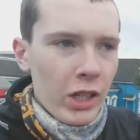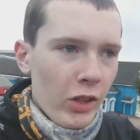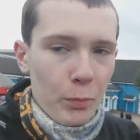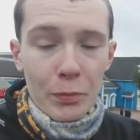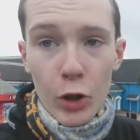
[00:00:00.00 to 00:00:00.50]

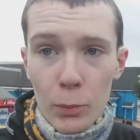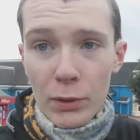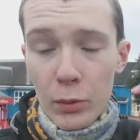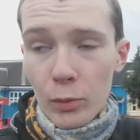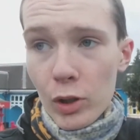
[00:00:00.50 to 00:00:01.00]
It's not
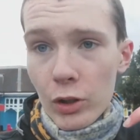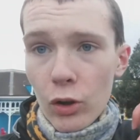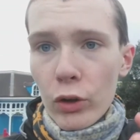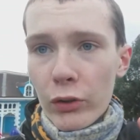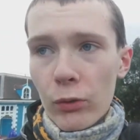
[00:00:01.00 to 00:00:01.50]
been one of the
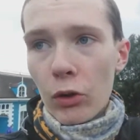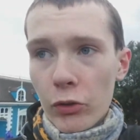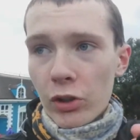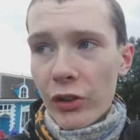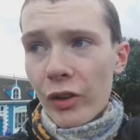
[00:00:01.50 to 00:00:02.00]
longest vlogs
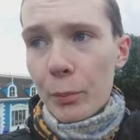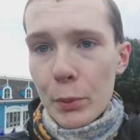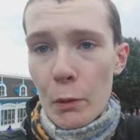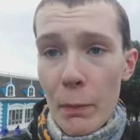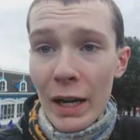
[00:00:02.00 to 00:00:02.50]
along this, but
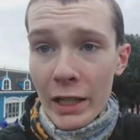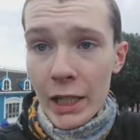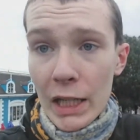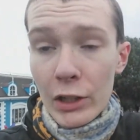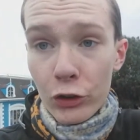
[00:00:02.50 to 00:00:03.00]
we're back
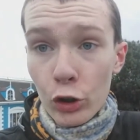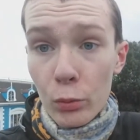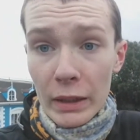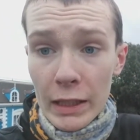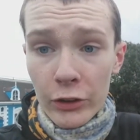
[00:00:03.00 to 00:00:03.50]
here in 2
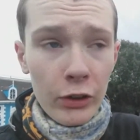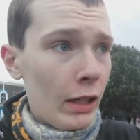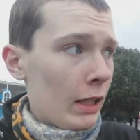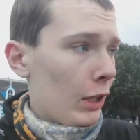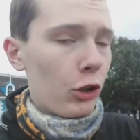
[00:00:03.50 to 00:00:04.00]
weeks,
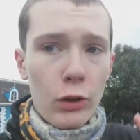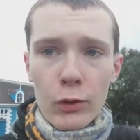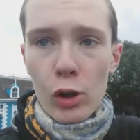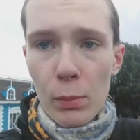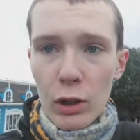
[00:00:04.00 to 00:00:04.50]
and
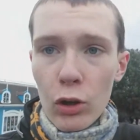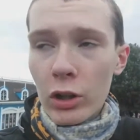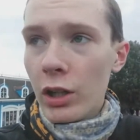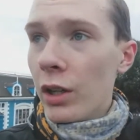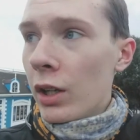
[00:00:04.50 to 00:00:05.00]
hopefully it'll be
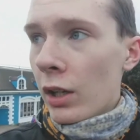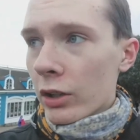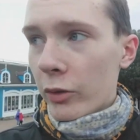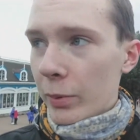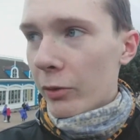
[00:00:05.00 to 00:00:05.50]
longer,
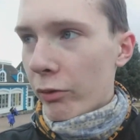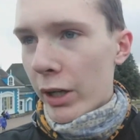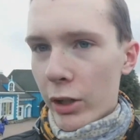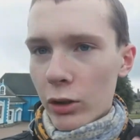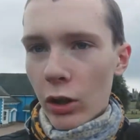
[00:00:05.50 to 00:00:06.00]
because it's been
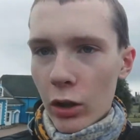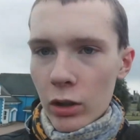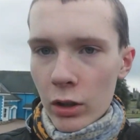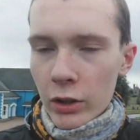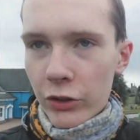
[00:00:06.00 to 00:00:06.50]
raining a lot
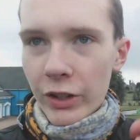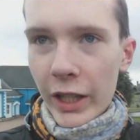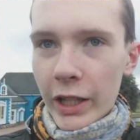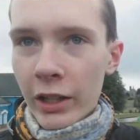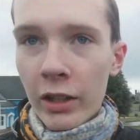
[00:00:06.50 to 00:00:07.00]

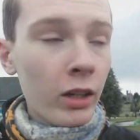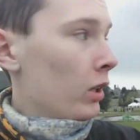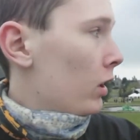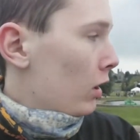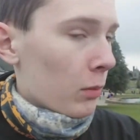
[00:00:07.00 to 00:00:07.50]
today.
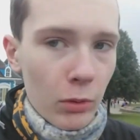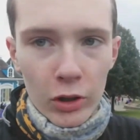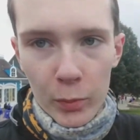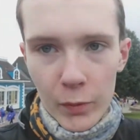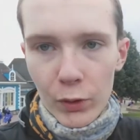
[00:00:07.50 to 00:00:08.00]
But
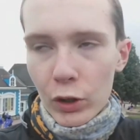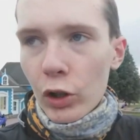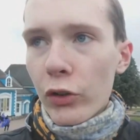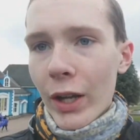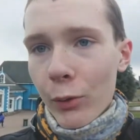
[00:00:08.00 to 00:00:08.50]
it's been really
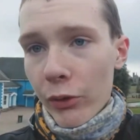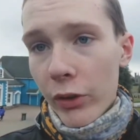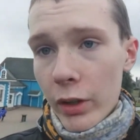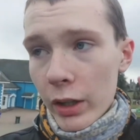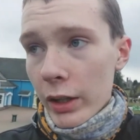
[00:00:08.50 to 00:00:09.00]
good, and
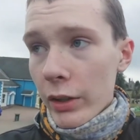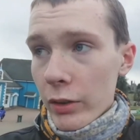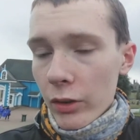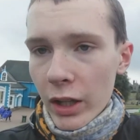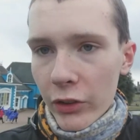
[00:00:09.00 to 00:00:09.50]

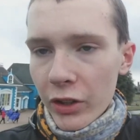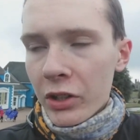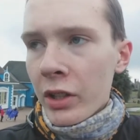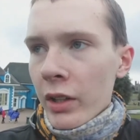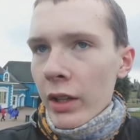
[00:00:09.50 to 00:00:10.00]
like I said,
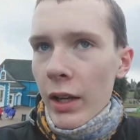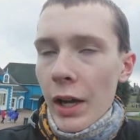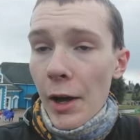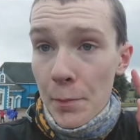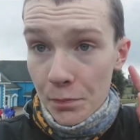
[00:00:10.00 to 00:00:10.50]

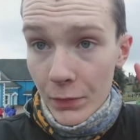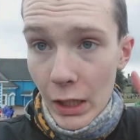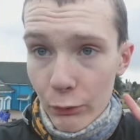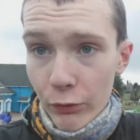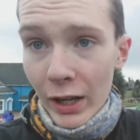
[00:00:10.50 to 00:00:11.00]

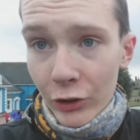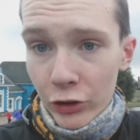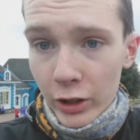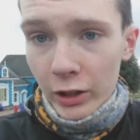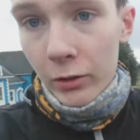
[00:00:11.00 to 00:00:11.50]
I've
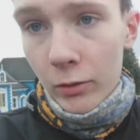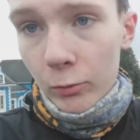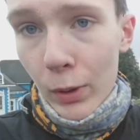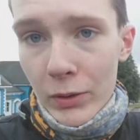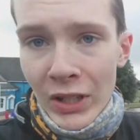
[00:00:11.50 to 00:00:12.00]
actually
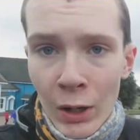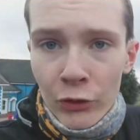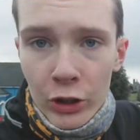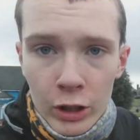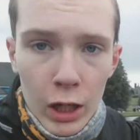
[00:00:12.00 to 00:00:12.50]
went down
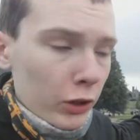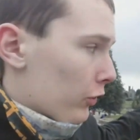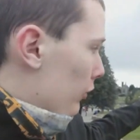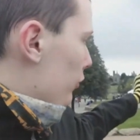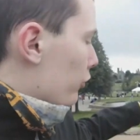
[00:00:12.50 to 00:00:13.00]
to
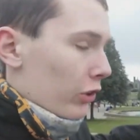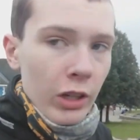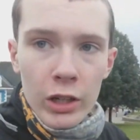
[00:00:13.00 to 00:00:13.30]
Gardens